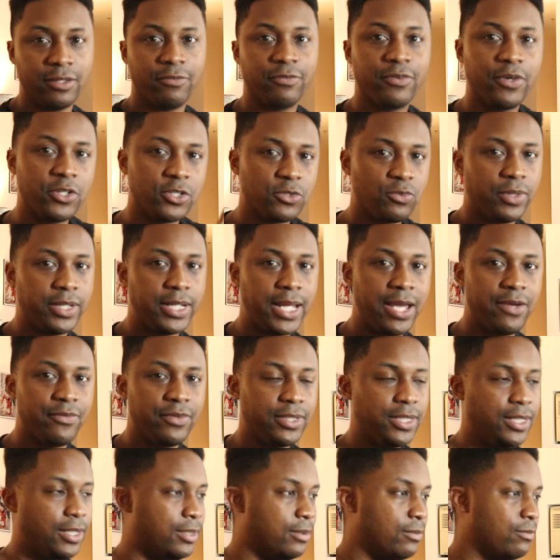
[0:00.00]
The first one I ever
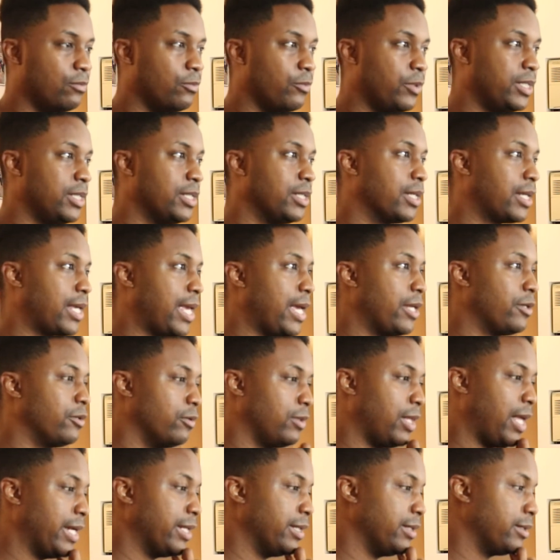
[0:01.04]
did, we did a candle
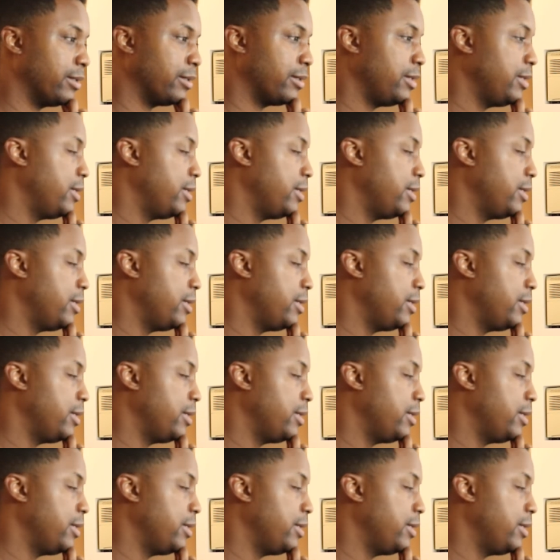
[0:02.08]
lighting.